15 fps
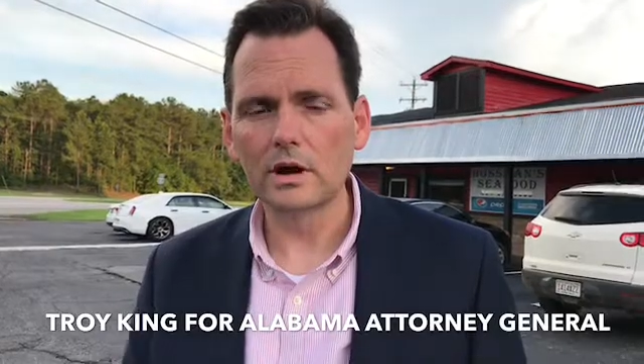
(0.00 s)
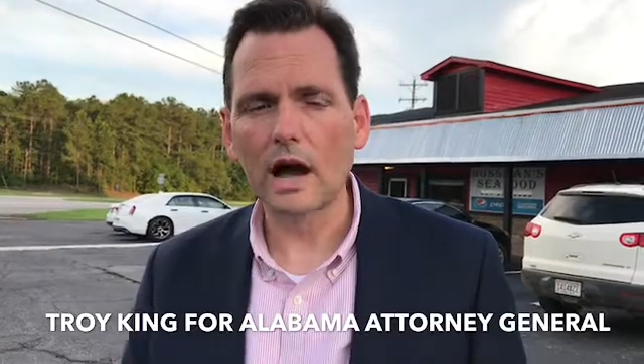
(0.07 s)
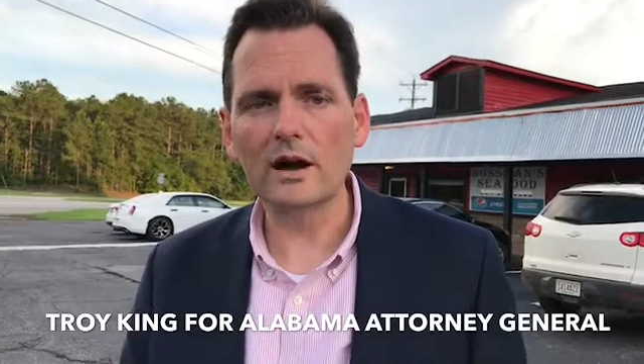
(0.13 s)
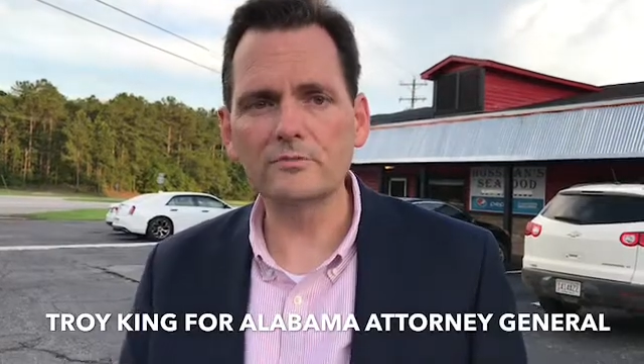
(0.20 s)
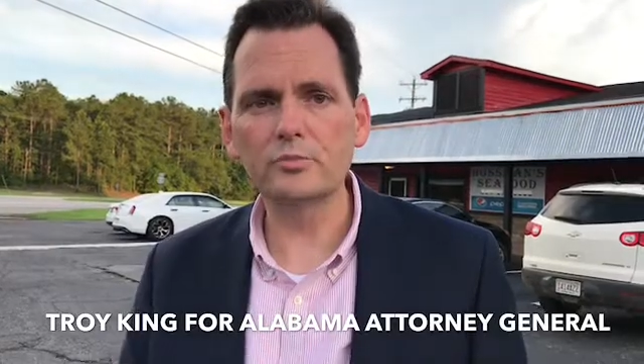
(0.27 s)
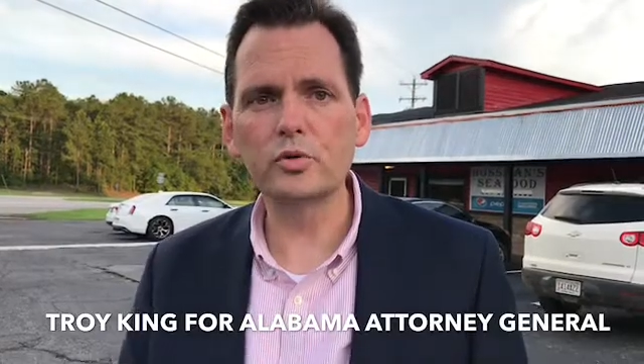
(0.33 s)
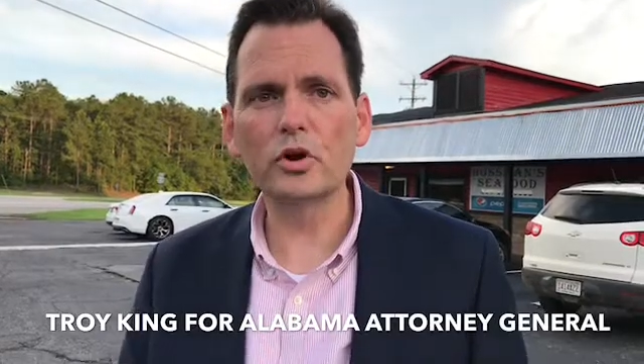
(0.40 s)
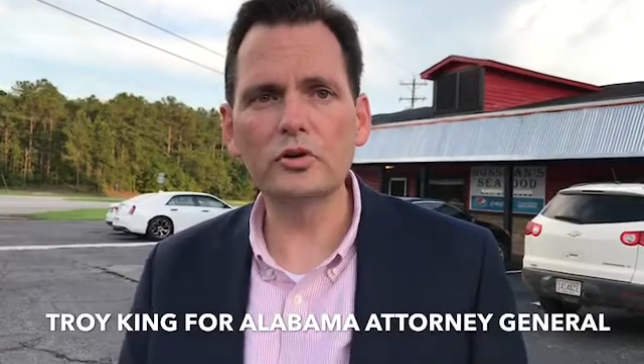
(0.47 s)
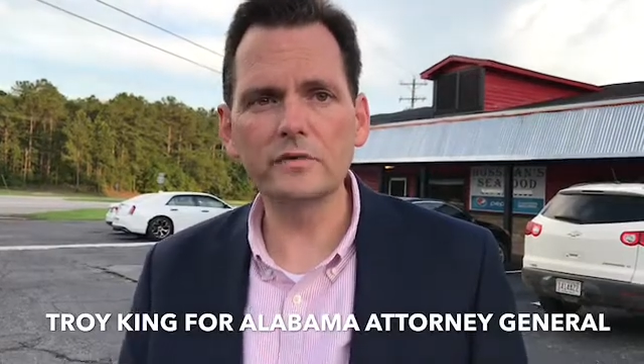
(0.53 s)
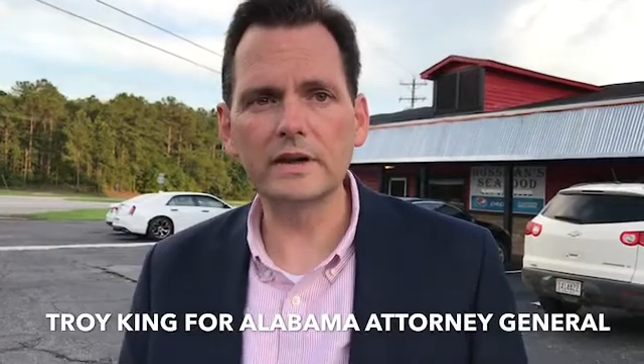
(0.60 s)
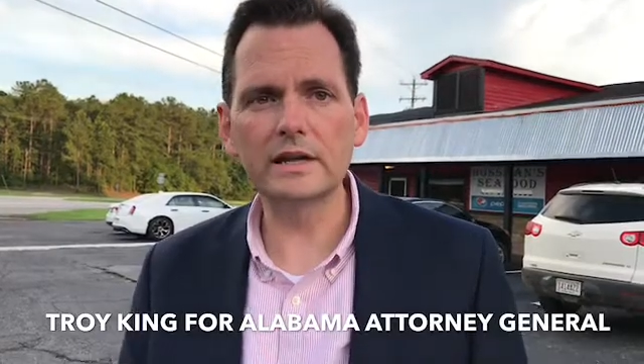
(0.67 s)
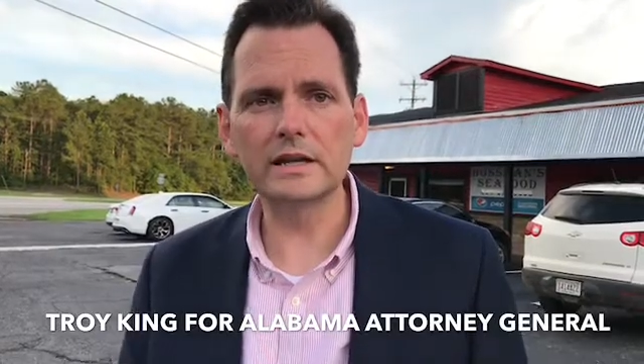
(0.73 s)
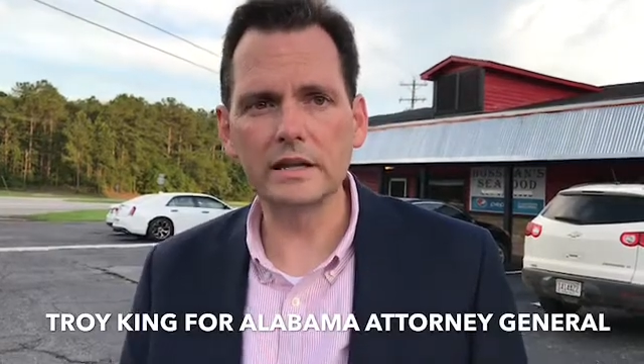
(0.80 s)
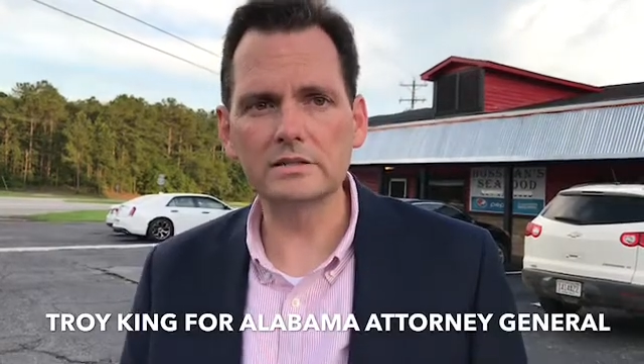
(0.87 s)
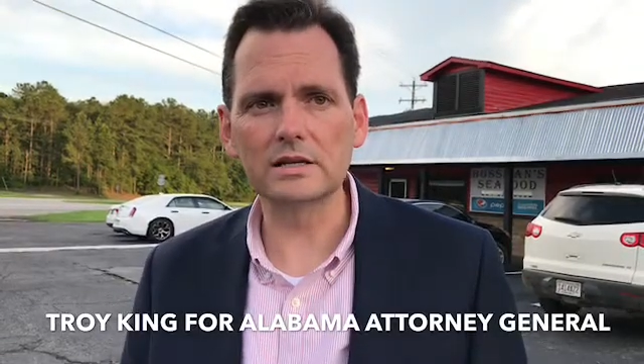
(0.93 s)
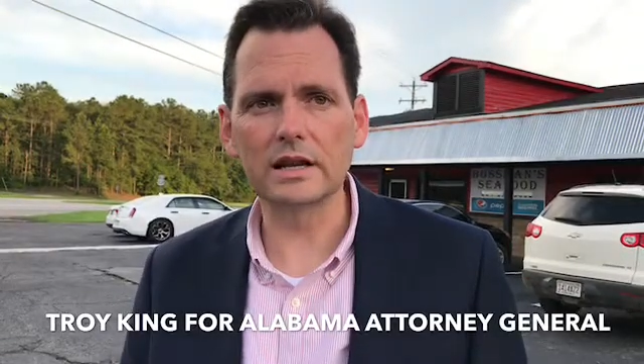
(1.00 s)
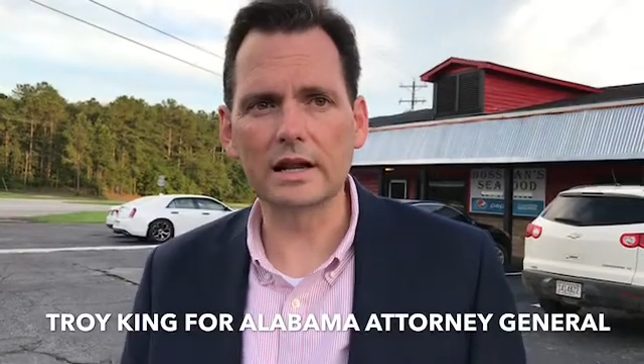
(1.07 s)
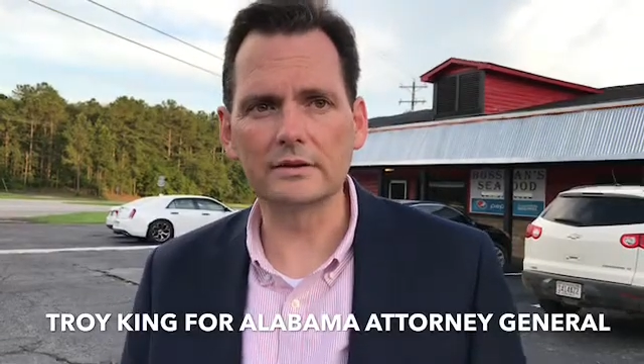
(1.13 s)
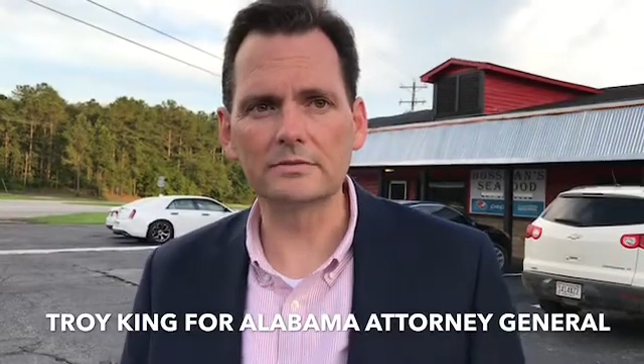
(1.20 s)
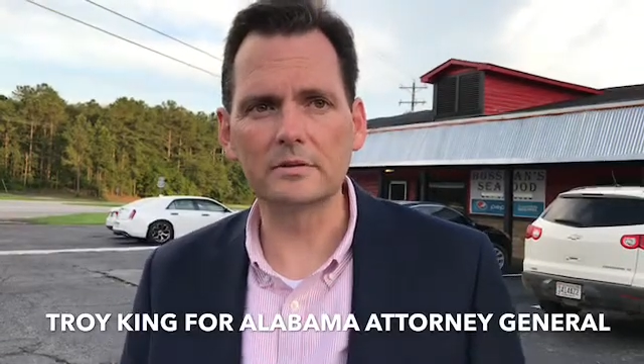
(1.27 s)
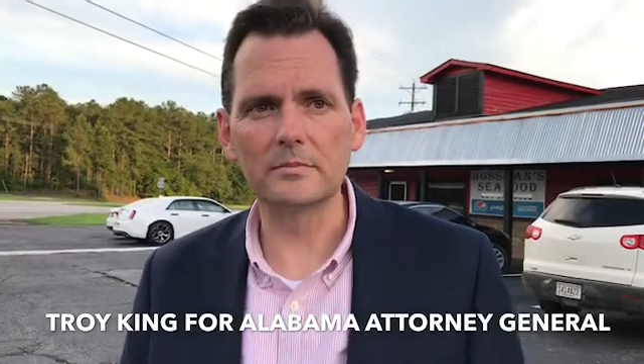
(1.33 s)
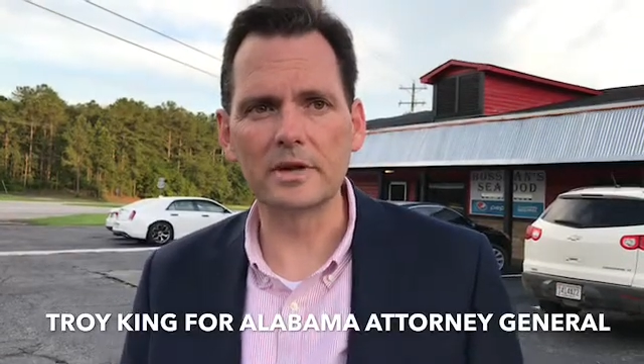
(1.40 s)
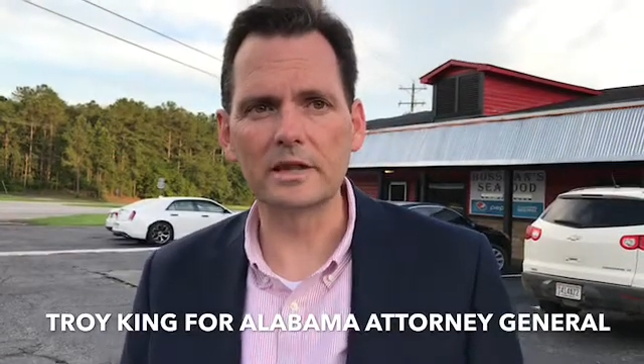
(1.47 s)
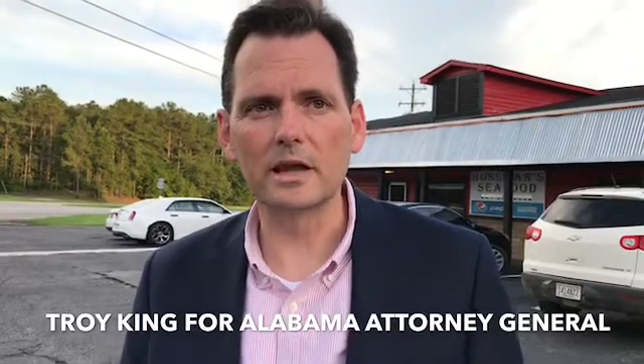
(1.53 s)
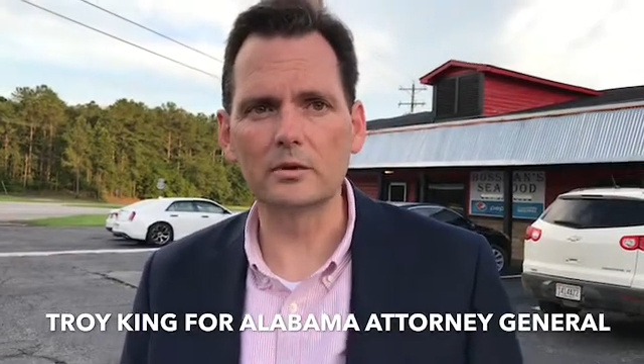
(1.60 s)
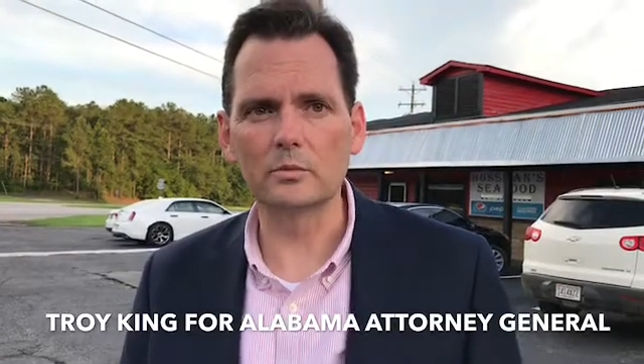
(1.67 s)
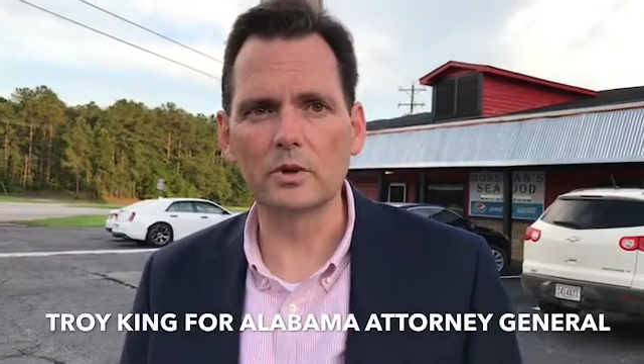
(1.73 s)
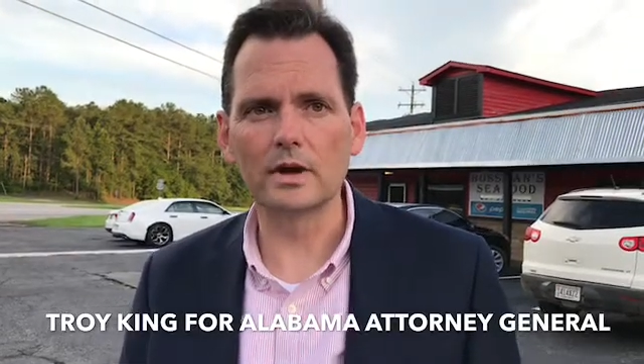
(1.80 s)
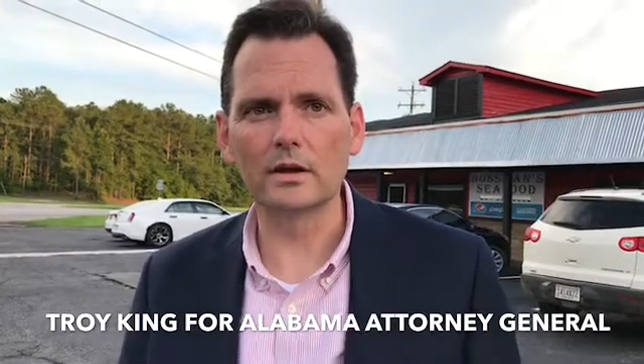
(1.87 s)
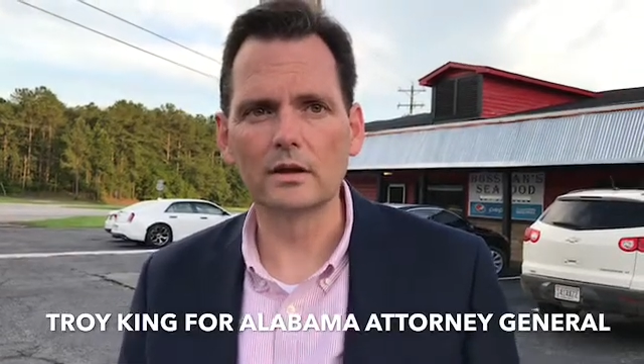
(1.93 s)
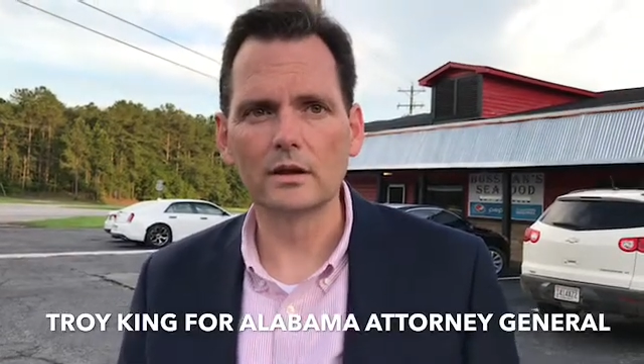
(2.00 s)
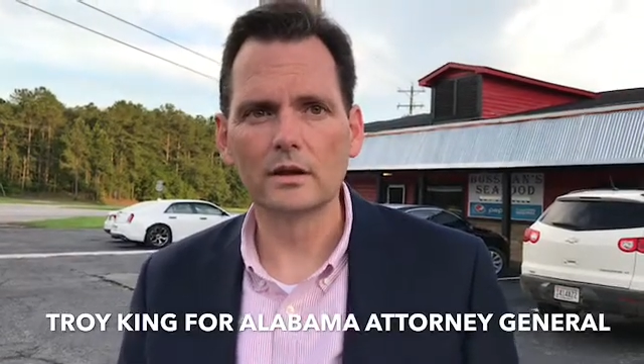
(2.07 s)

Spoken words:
I've proven it doesn't have to be that way.